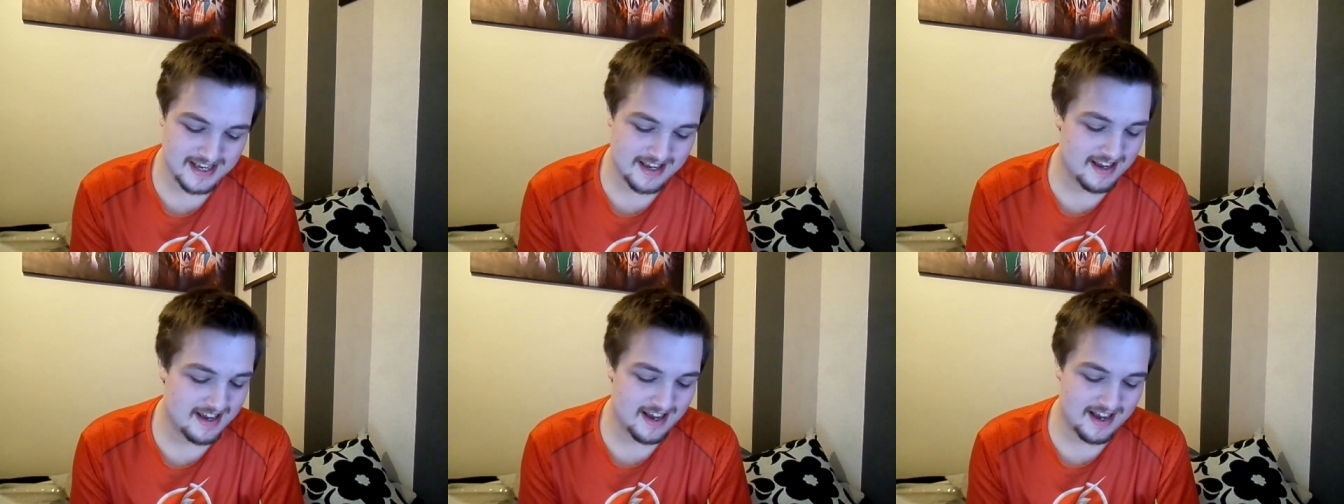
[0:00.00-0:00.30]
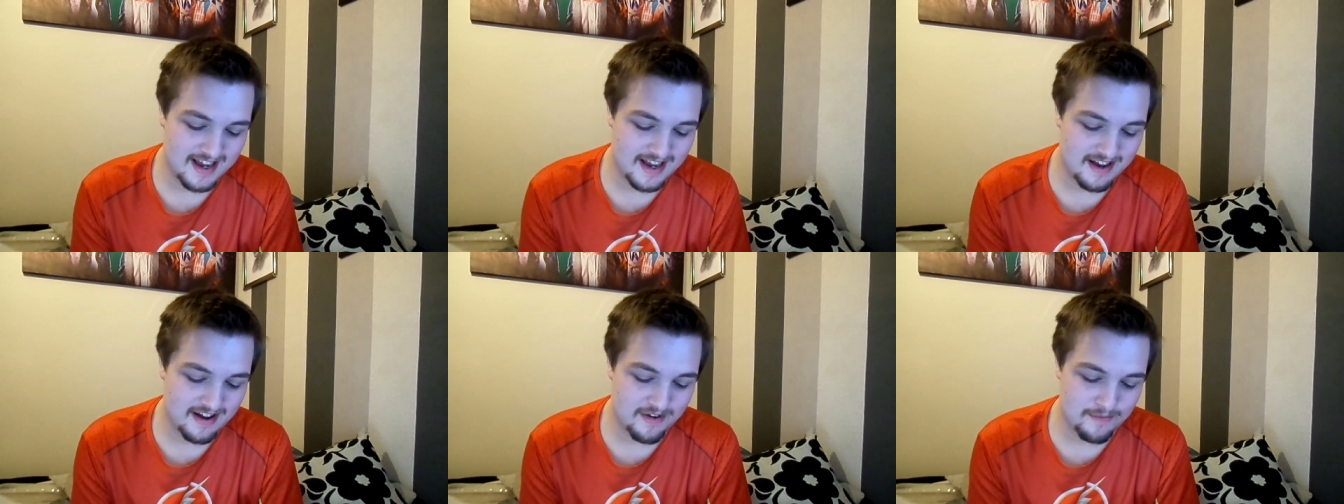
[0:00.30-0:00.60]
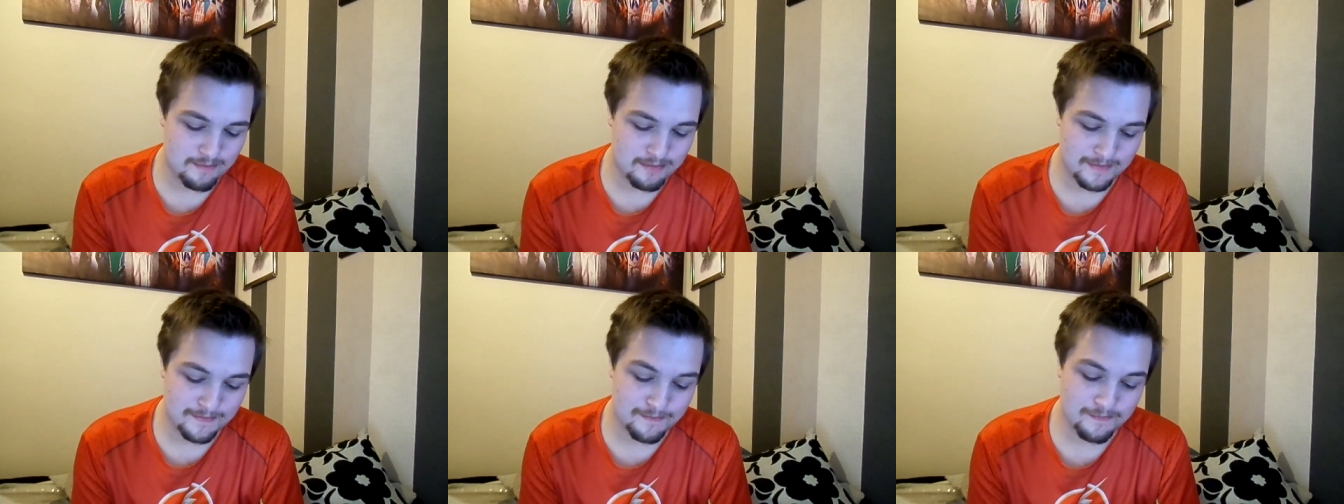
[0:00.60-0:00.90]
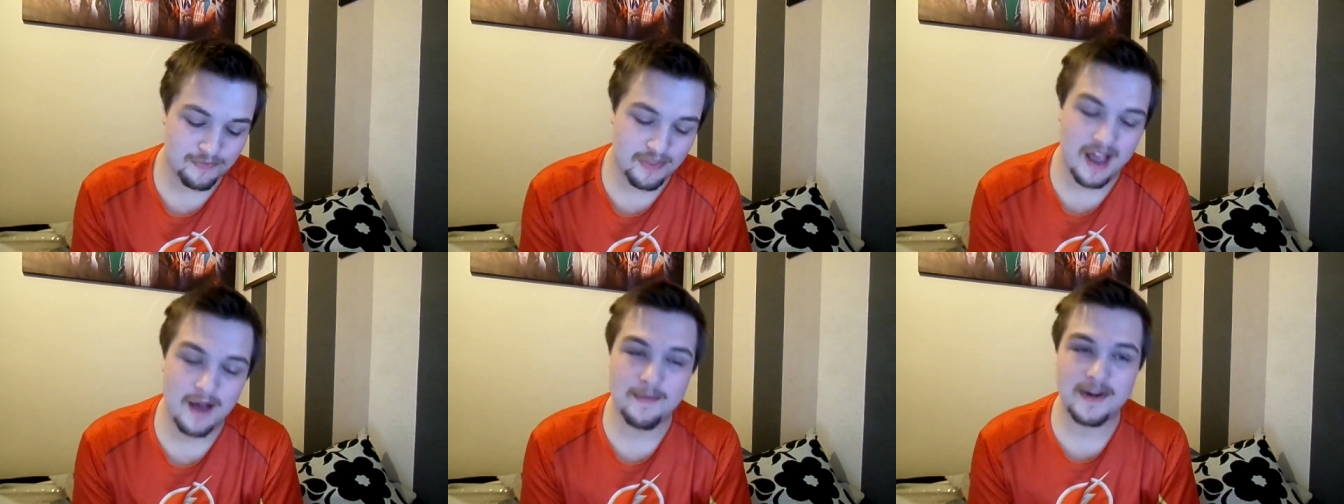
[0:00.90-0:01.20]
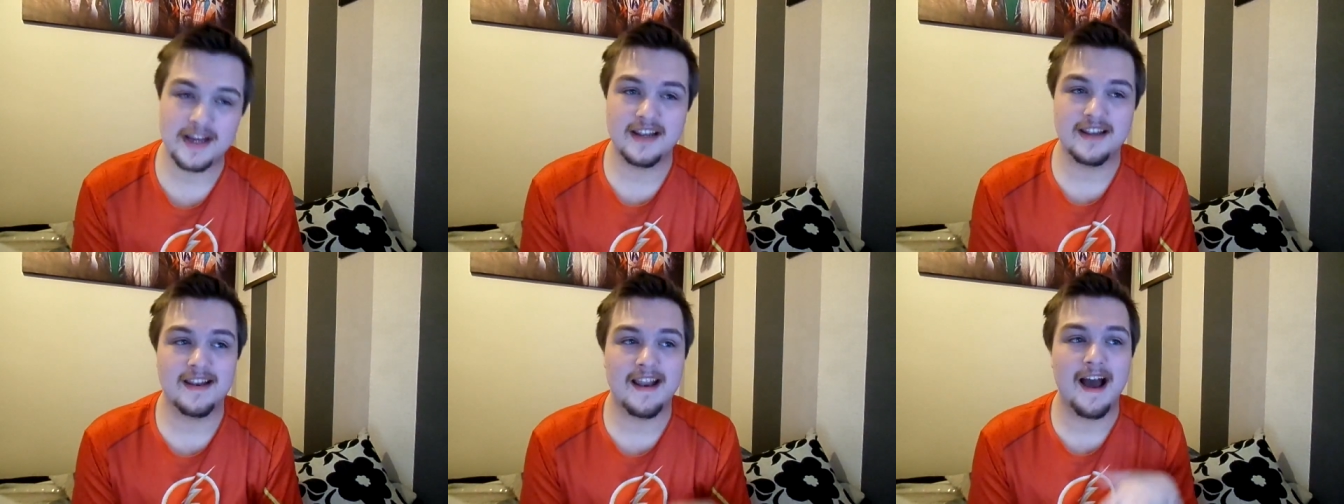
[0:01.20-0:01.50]
Uh, uh, I
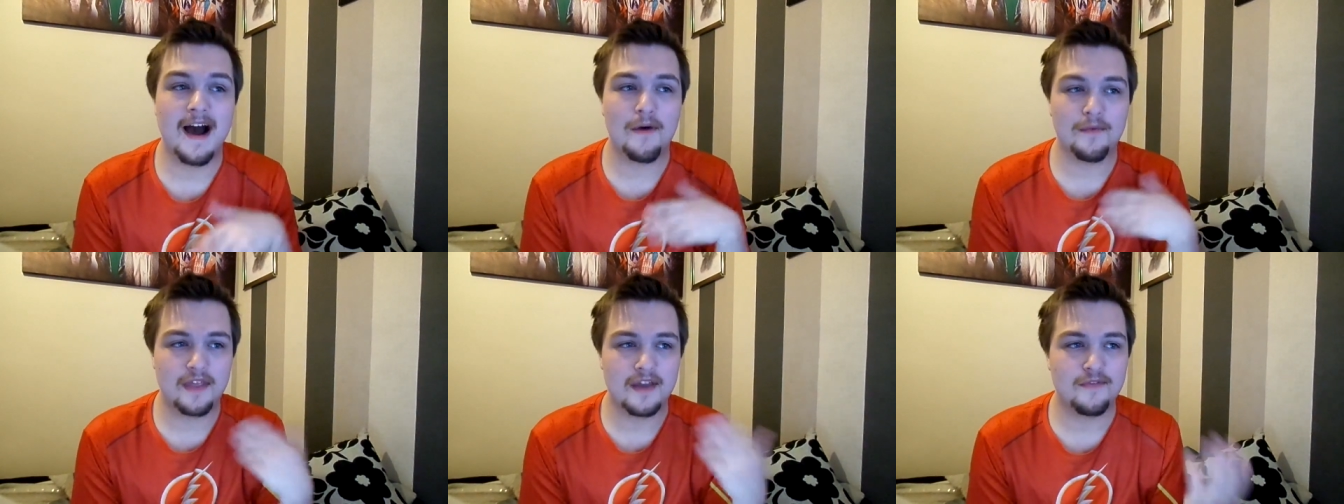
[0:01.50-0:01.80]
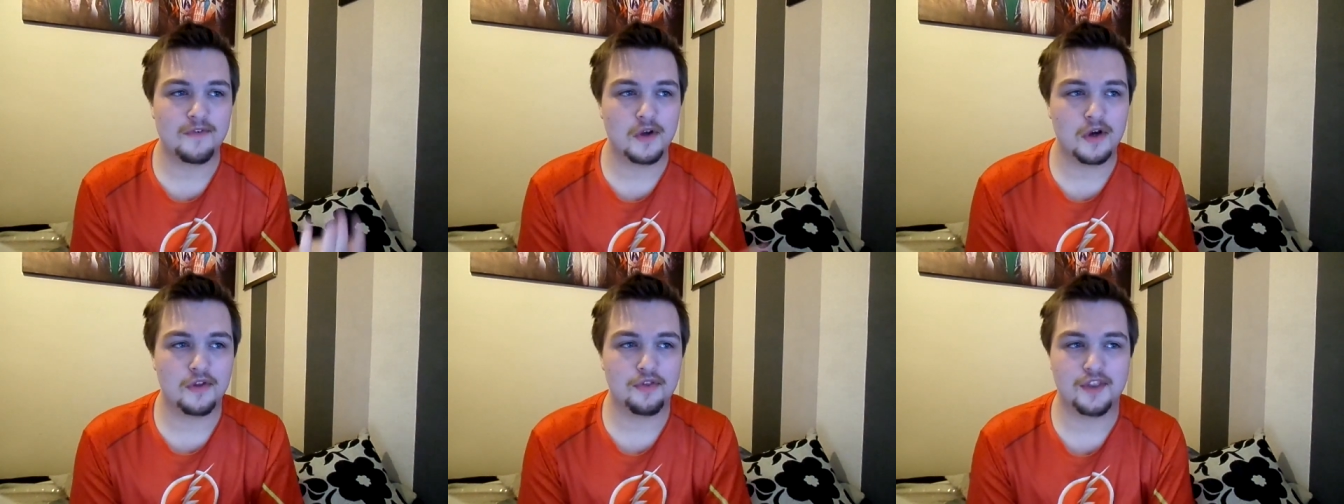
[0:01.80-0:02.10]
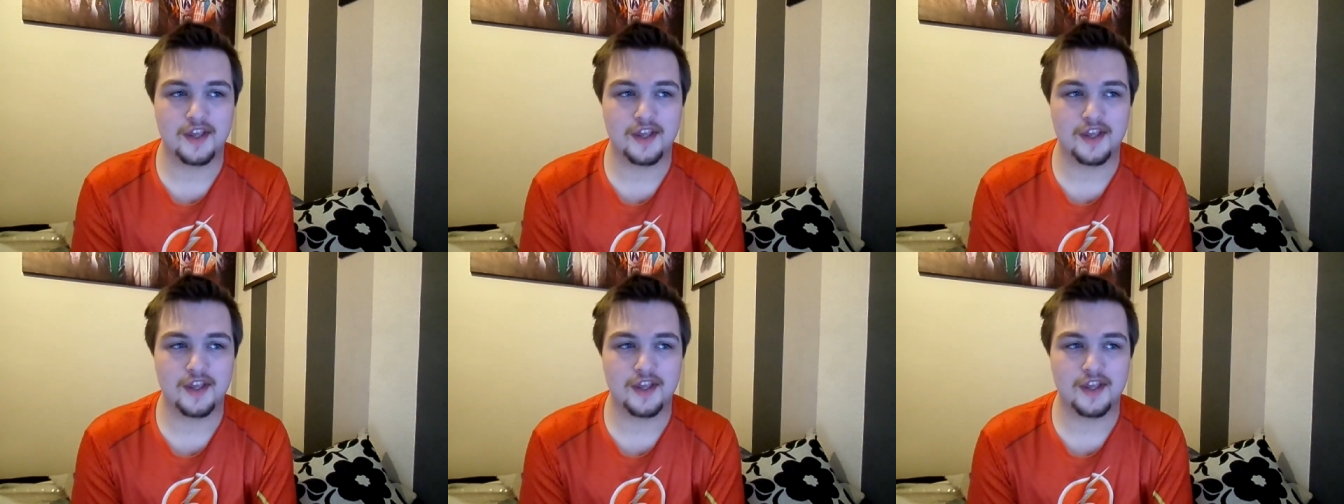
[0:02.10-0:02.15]
mean, now they've got the